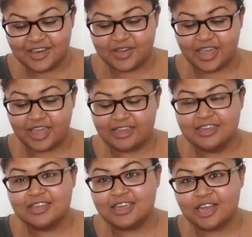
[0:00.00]
okay,
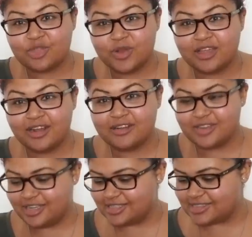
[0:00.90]
you got a three card
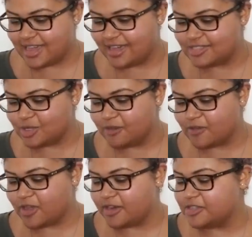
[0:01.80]
reading, Sag.
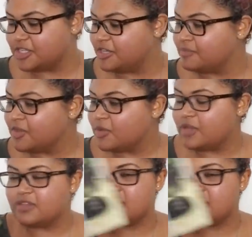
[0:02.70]
Overall energy, we have the